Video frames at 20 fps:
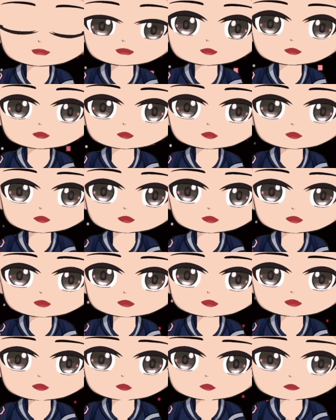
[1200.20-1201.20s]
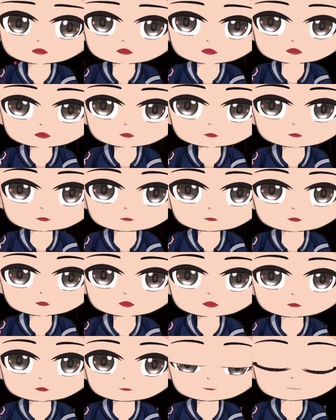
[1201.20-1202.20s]
Check here on the top
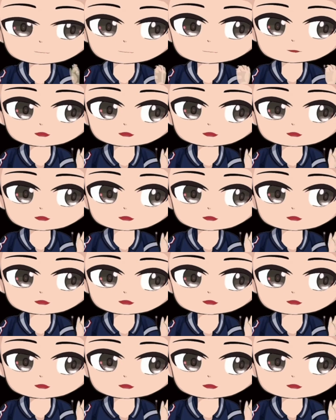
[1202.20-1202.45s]
right.